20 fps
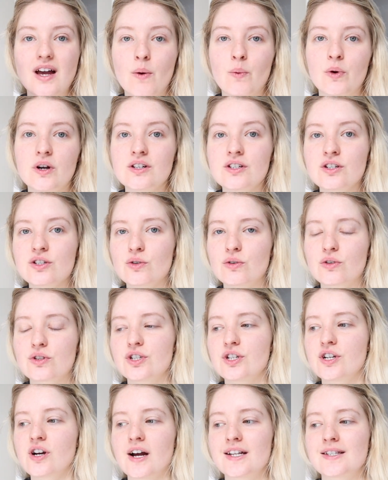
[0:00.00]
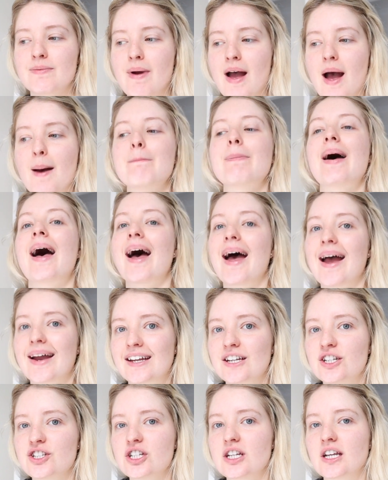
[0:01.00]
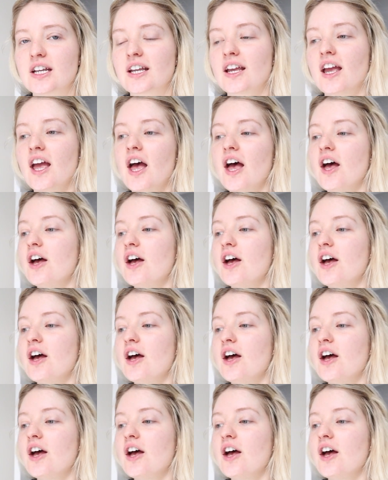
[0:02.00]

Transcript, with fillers: I wanted to talk to you guys about packaging.